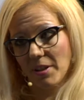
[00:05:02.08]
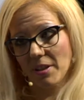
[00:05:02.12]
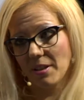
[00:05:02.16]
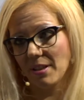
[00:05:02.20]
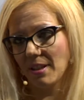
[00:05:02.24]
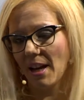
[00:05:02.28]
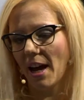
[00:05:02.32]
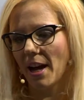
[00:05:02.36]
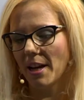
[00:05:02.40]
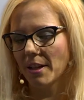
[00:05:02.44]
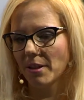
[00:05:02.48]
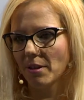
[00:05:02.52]

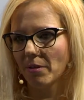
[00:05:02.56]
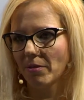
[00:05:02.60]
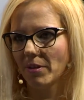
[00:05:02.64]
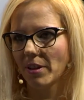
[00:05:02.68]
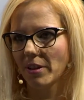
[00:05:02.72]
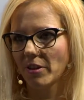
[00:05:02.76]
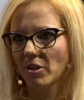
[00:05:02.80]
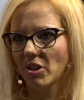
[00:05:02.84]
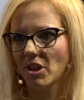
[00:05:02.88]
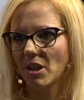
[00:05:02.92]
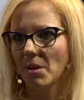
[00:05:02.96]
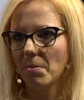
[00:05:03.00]
size of the
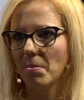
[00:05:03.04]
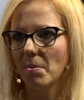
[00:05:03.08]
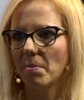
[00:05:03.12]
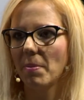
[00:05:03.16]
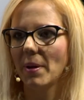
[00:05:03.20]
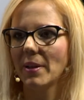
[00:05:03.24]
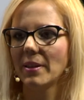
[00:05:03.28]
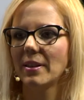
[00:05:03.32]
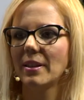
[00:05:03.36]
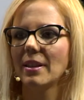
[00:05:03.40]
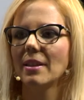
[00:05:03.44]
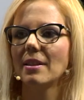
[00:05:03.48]
ship,
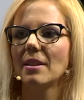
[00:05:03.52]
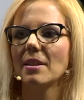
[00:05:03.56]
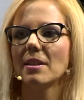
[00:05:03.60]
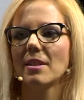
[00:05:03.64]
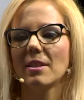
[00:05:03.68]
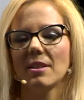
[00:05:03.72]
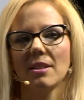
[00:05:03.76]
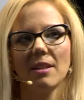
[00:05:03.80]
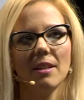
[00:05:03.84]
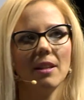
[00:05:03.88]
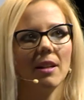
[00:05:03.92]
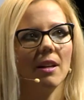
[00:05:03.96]
but it is
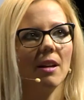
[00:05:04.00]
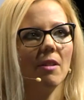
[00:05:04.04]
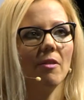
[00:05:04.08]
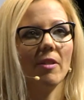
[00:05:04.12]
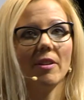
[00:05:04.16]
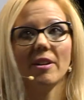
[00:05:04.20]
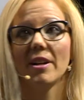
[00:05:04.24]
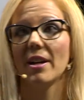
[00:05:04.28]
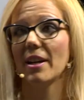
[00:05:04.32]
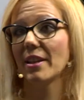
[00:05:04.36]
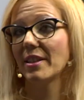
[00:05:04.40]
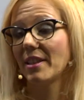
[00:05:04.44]

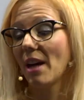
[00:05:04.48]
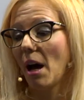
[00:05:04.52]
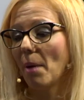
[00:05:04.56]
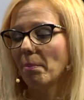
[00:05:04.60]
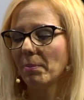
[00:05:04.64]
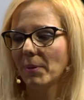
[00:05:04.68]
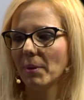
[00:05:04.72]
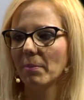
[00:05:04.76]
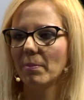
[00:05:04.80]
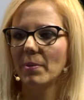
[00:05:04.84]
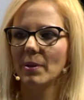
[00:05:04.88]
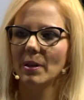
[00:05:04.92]
very
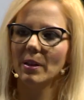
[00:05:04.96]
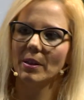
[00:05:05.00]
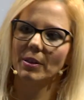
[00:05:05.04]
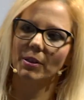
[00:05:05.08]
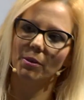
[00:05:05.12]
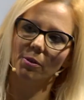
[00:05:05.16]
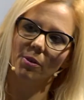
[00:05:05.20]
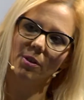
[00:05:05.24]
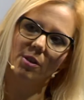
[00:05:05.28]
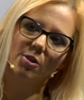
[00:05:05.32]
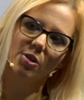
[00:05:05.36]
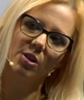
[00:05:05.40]
adaptable to
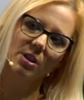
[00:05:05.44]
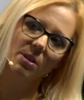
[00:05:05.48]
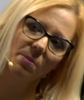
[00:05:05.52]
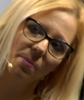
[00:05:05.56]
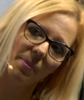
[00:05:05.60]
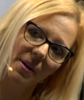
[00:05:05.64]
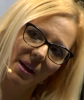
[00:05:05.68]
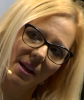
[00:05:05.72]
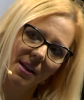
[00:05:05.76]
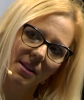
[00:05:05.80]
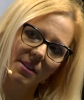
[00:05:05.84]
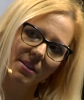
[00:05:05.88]
each
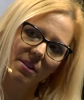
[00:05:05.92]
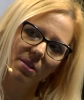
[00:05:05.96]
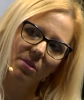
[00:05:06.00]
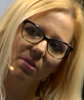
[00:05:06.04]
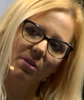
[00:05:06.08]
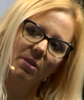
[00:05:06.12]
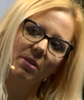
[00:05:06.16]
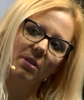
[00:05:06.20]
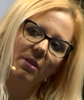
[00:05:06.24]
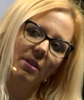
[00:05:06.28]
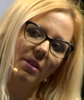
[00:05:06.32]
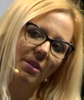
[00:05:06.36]
space on
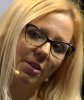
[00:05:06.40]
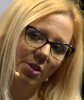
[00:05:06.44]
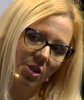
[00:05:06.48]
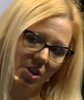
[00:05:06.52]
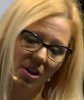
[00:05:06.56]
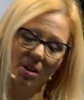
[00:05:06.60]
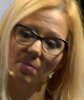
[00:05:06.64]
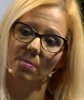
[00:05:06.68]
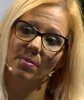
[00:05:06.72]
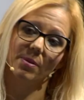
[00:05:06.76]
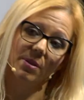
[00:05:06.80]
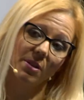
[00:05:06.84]
the
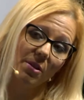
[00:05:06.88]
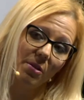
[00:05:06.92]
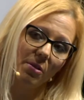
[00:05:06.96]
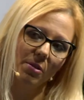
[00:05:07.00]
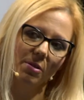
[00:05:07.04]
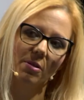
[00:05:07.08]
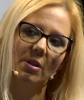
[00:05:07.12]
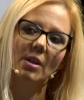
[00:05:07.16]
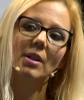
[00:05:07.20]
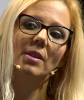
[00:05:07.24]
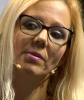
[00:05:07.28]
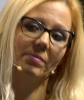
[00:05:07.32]
ship. So
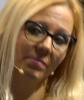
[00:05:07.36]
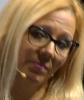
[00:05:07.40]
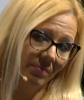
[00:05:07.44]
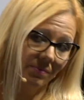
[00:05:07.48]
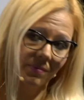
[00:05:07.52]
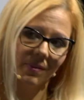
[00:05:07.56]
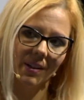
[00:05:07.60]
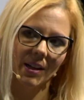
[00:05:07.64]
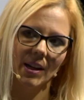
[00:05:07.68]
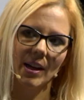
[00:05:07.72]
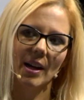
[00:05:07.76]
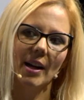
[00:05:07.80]

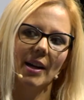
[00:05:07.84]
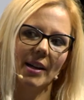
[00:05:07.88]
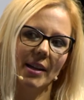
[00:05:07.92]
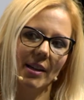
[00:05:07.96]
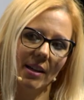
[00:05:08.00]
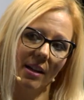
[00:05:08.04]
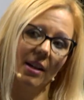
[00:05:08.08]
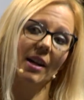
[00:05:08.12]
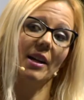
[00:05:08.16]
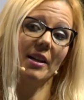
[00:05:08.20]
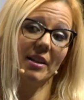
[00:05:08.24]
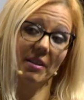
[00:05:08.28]
I
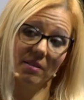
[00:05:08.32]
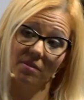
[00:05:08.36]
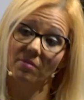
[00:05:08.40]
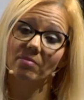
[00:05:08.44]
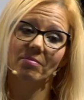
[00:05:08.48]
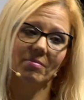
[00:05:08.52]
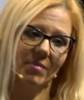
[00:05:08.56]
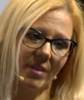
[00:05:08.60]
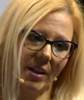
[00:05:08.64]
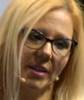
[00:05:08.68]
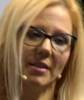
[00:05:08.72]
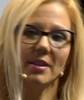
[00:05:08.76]

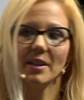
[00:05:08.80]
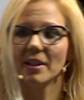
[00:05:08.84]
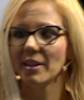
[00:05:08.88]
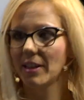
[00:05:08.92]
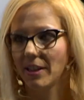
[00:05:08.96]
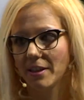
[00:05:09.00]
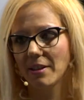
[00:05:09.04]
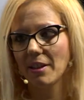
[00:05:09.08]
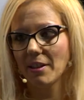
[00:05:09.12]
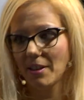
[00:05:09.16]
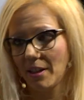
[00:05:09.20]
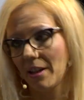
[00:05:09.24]
think
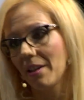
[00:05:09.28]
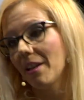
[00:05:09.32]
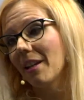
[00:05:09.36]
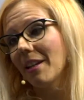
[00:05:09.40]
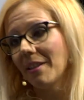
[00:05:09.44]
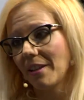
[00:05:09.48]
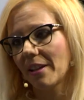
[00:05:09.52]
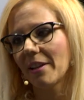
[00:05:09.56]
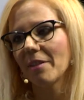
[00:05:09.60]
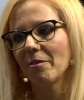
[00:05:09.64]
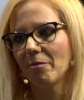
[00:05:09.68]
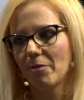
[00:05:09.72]
it
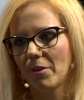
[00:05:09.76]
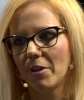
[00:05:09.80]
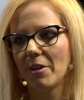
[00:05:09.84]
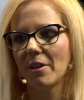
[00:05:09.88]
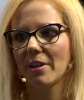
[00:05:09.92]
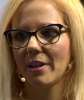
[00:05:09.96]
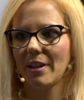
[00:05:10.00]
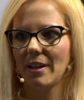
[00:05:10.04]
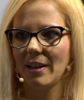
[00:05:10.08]
can work